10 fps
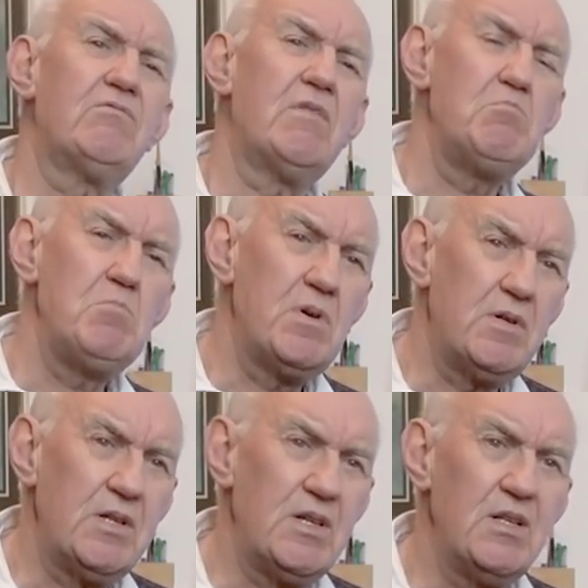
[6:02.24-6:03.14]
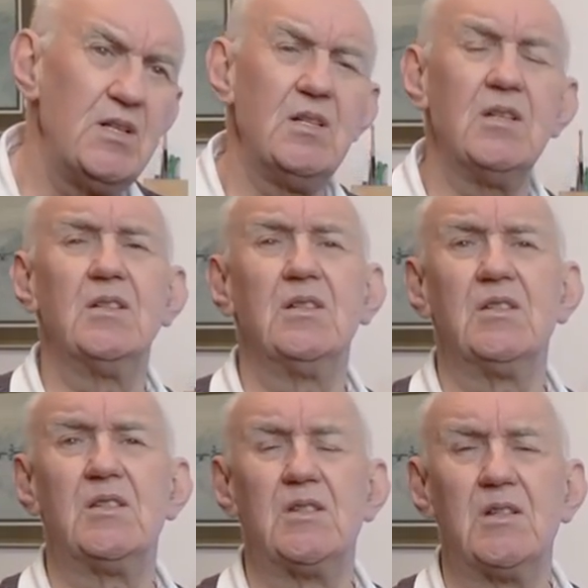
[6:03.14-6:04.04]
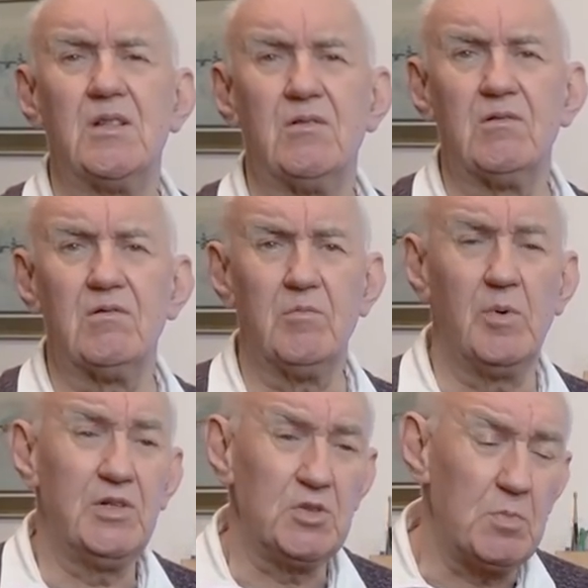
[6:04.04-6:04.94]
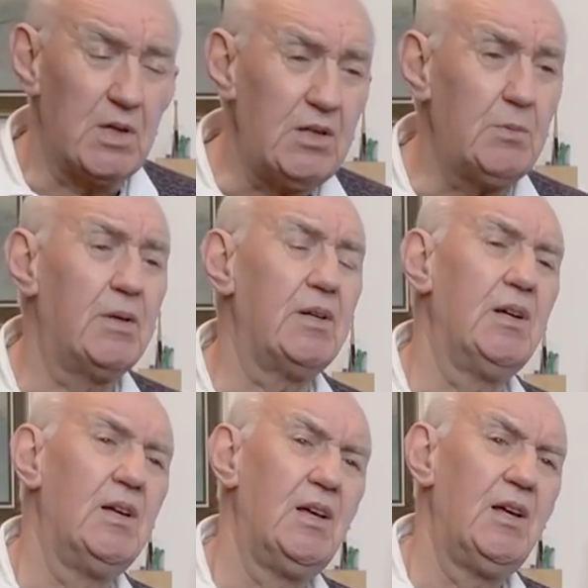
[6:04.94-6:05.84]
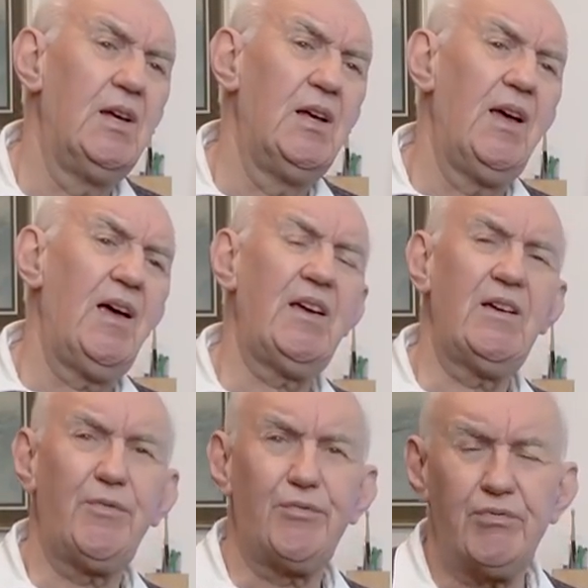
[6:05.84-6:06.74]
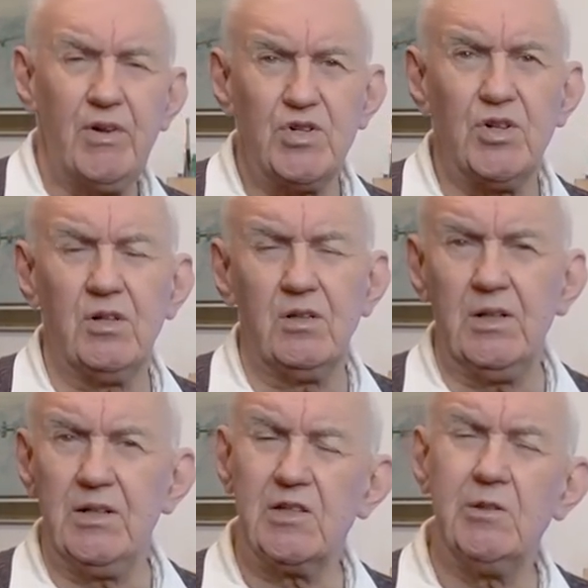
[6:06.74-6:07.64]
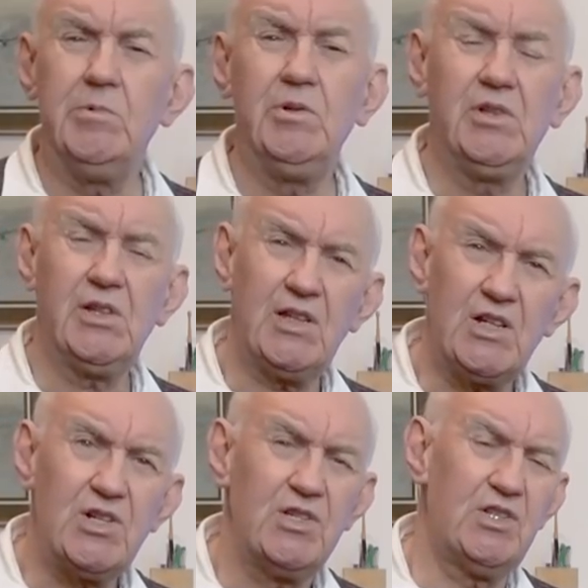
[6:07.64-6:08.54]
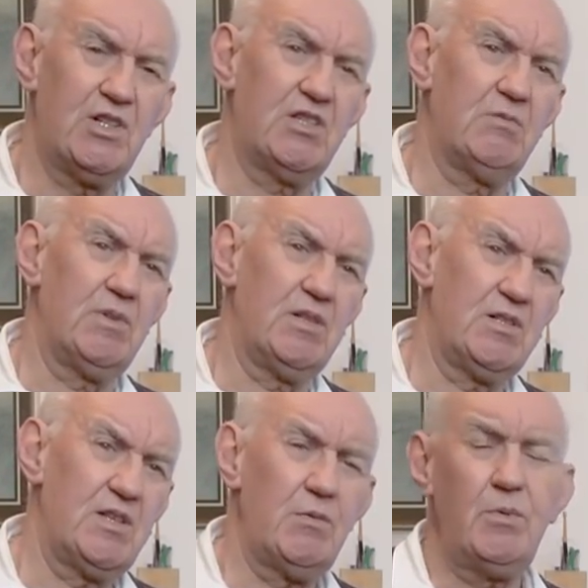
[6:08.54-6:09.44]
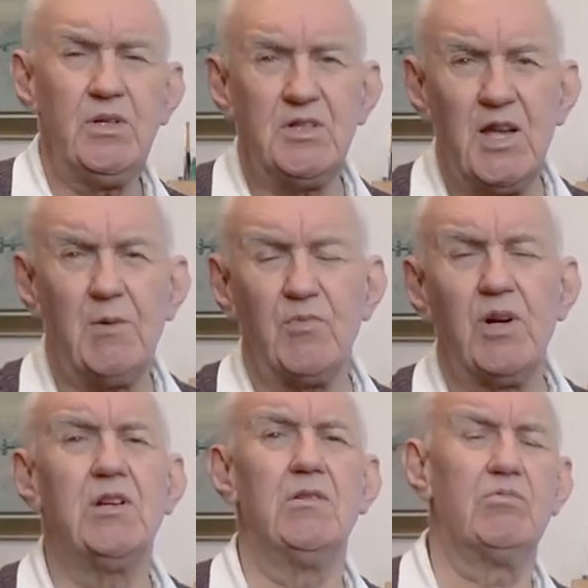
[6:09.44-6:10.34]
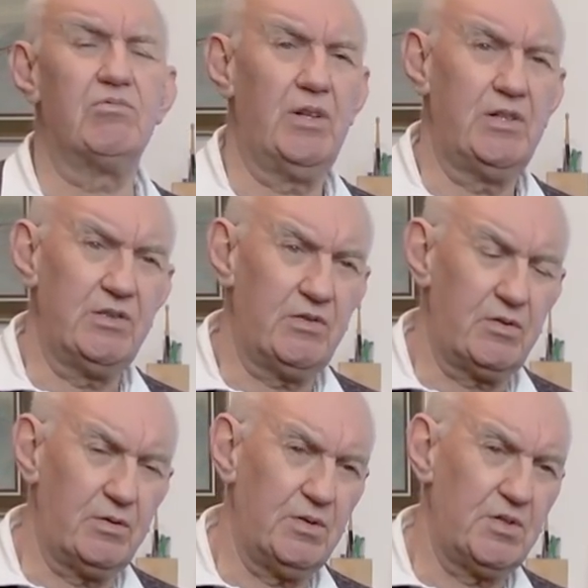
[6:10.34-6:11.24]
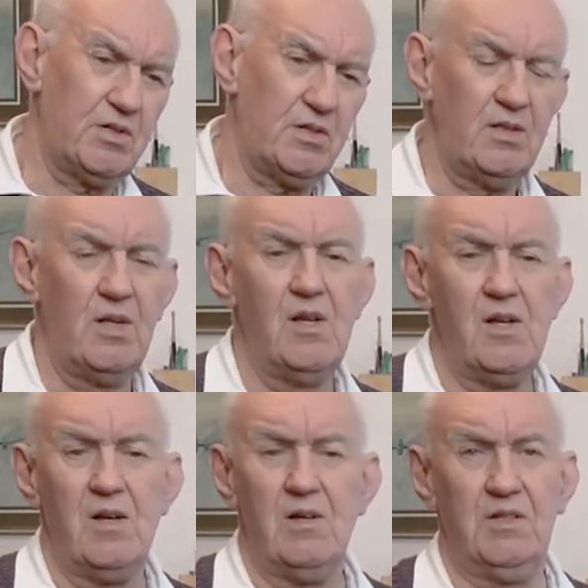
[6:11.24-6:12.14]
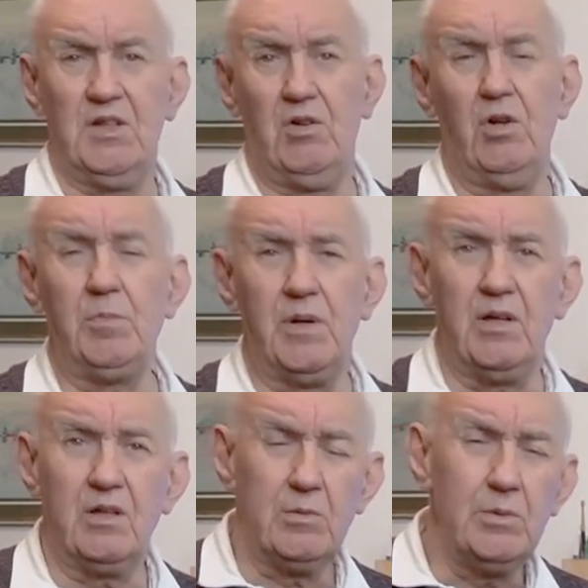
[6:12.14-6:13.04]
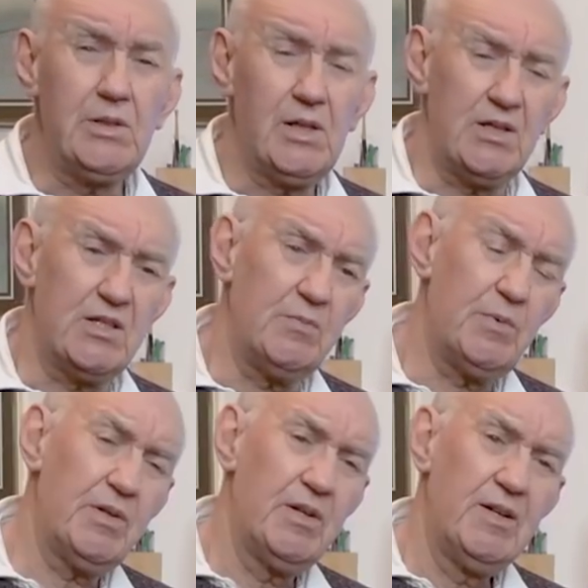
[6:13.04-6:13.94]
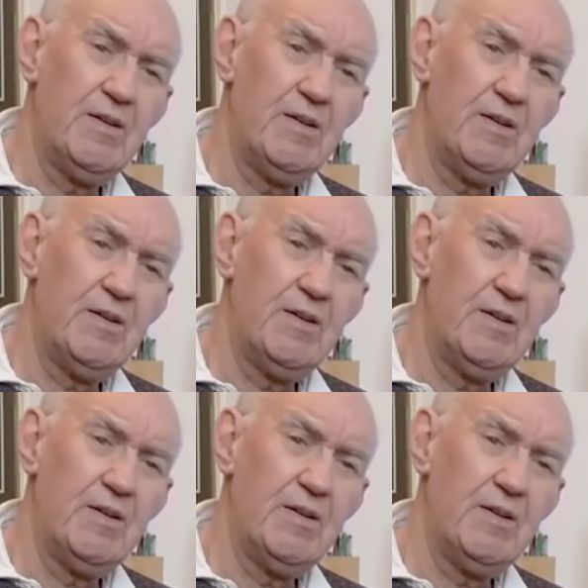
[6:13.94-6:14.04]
of remind us, reminds me anyway, how fragile our communication system is. Now, we as ham radio operators, of course, are, it's our hobby, communicating, but